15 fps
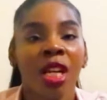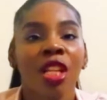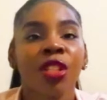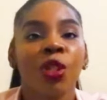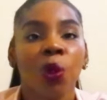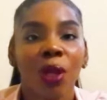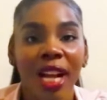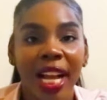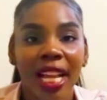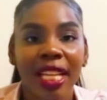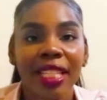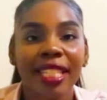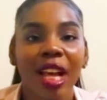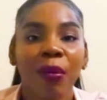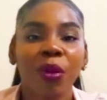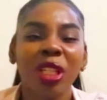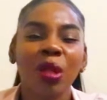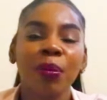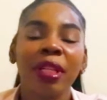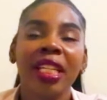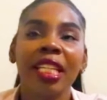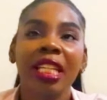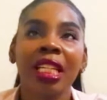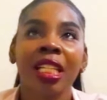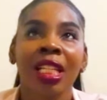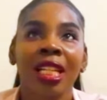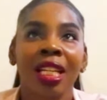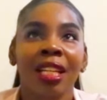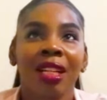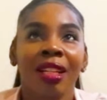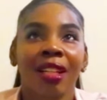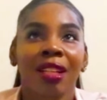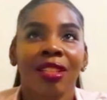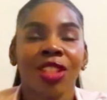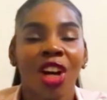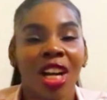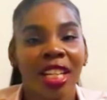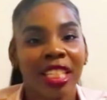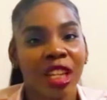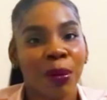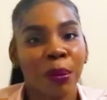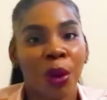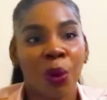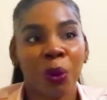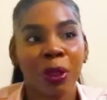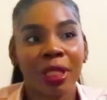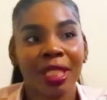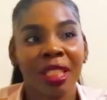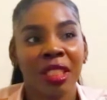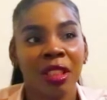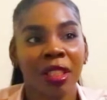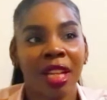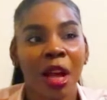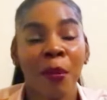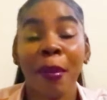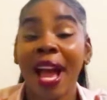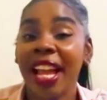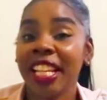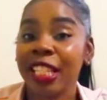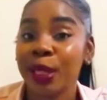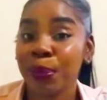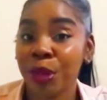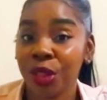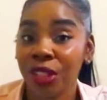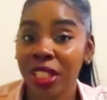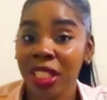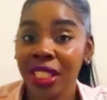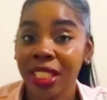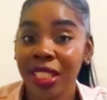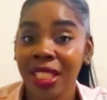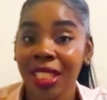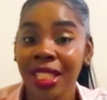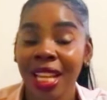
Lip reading: So guys, I'm going to be talking about my experience